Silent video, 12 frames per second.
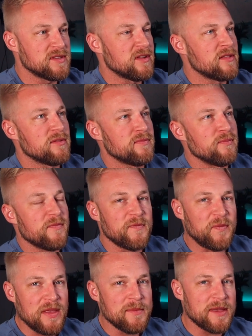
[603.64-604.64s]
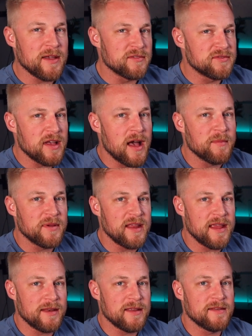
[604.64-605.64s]
another female
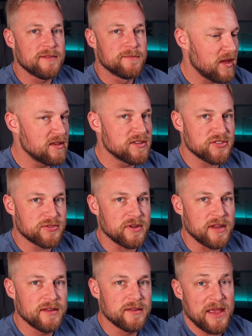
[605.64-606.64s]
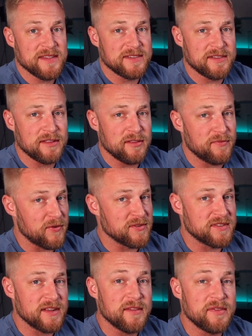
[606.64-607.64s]
dominated industry? Basically, the
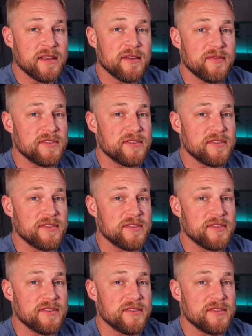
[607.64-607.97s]
first thing I think of